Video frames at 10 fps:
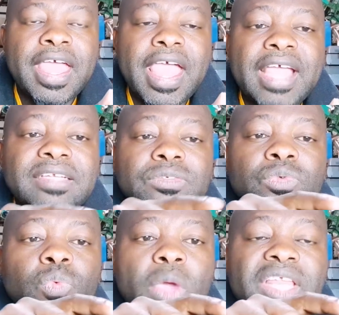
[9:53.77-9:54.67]
And
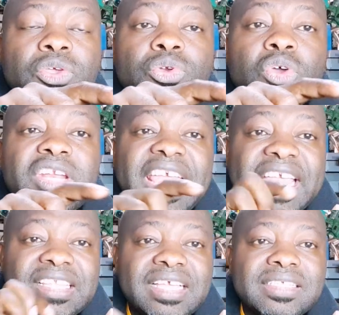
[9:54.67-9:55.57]
when you know the
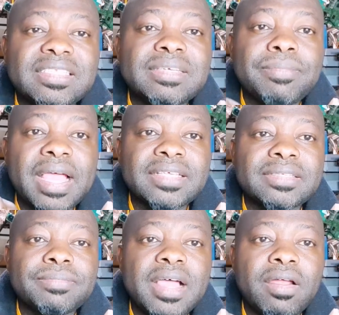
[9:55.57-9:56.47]
intensity
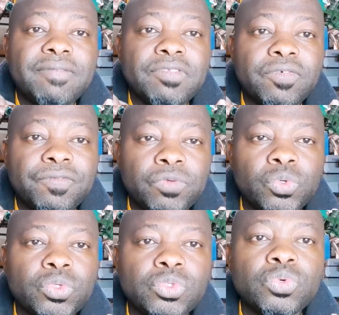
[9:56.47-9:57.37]
maximal of your
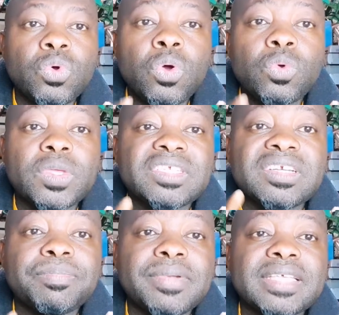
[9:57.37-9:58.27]
fuels, you always
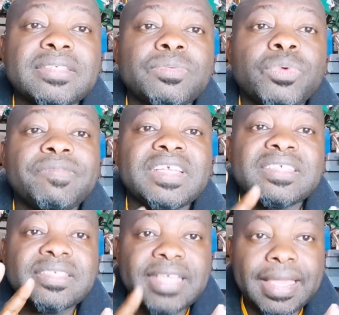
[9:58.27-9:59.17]
replace it with the
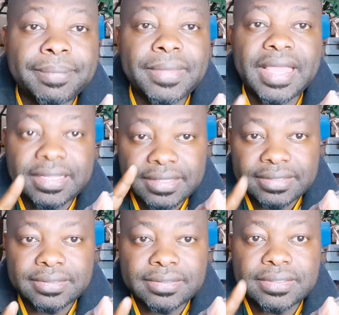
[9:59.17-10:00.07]
same
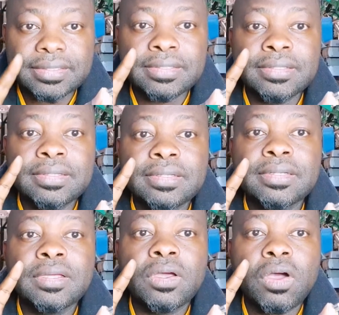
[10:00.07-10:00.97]
intensity
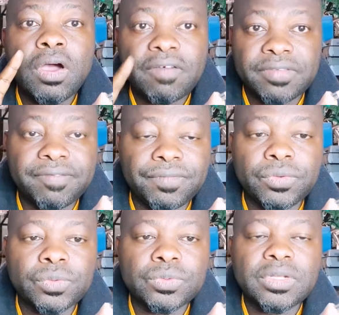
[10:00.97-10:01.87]
of the
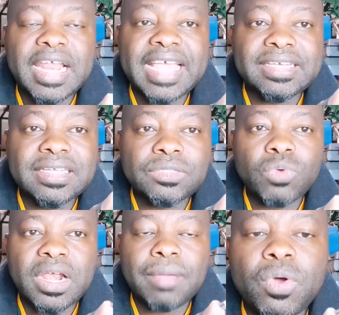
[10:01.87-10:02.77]
fuels. Like this
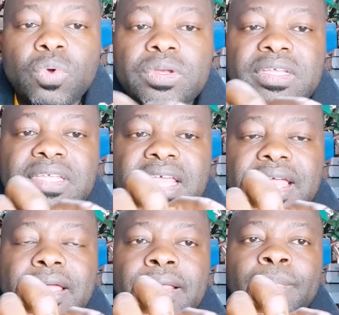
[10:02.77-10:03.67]
one holding here.
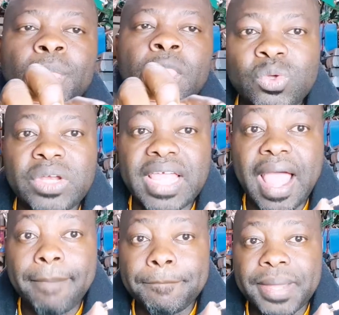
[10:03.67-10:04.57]
So the
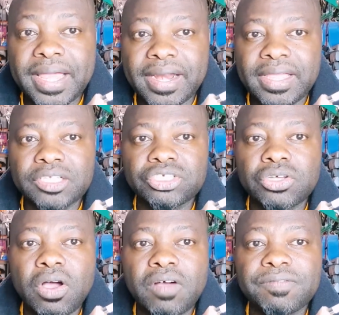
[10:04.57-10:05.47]
amperage
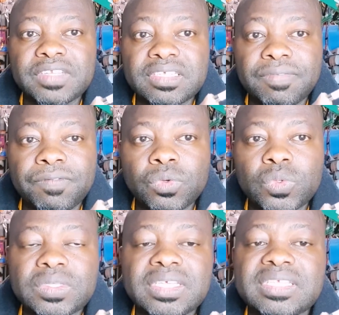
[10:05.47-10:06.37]
of this
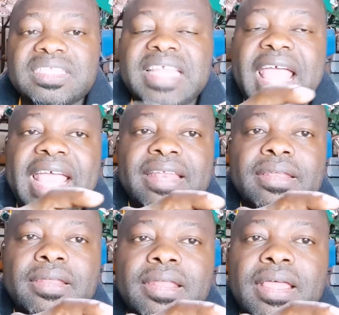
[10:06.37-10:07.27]
fuse is 10
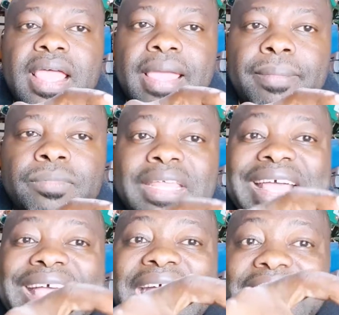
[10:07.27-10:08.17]
amp. The
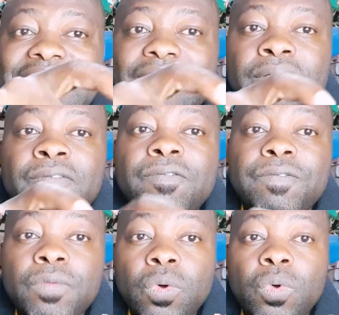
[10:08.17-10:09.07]
current
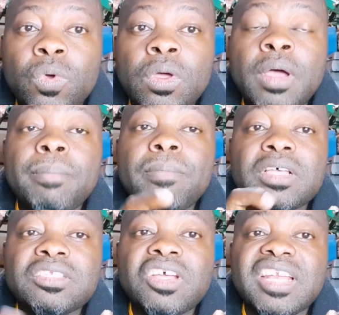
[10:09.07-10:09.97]
flow
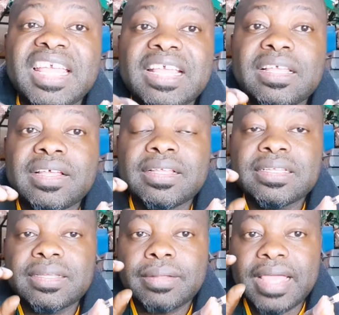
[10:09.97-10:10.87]
must not
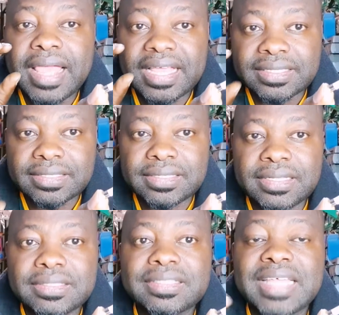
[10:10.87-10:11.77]

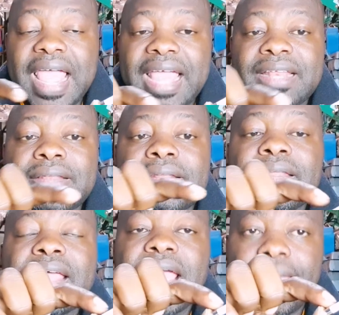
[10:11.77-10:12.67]
exceed 10
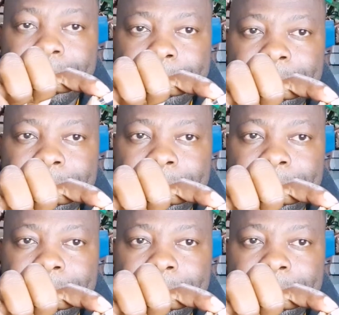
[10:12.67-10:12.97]
amp.